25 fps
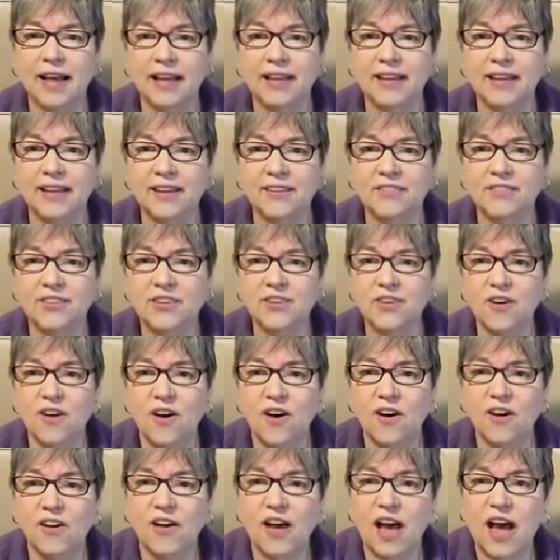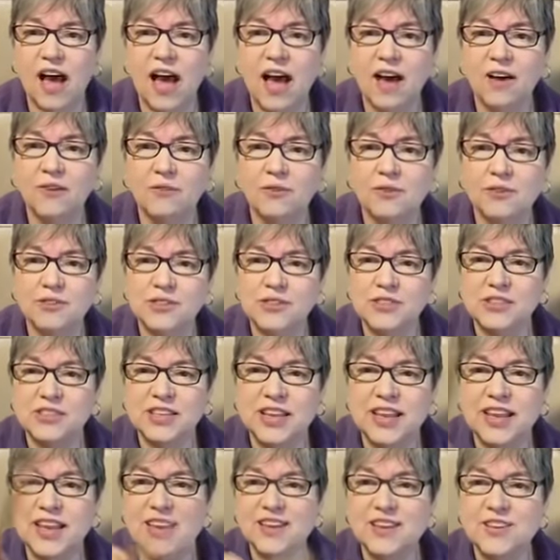I love you all. I will
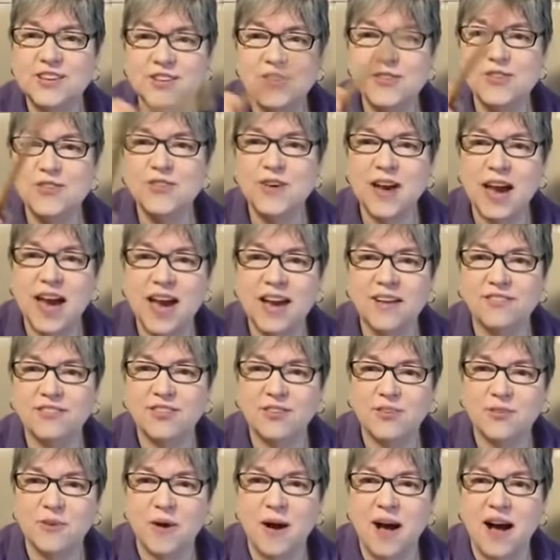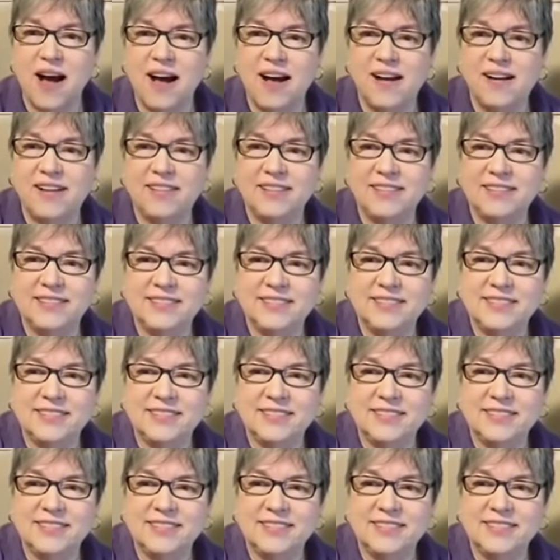see you after a while.